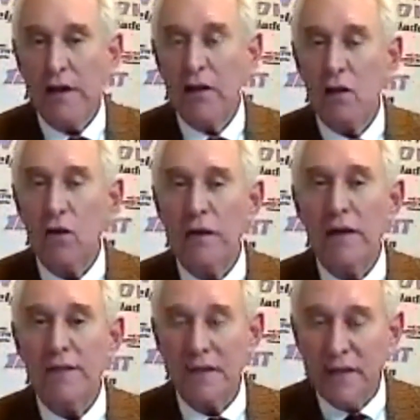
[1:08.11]

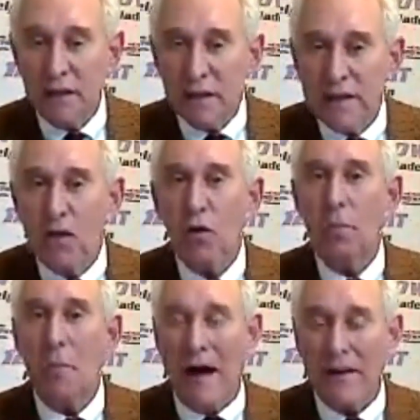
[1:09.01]
including the illegal
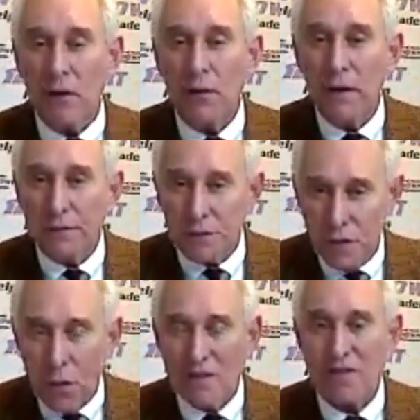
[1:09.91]
monitoring of
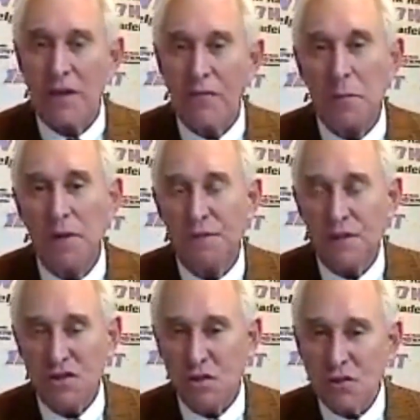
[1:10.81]
U S government
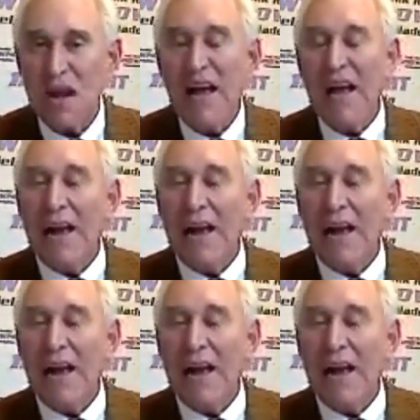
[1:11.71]
officials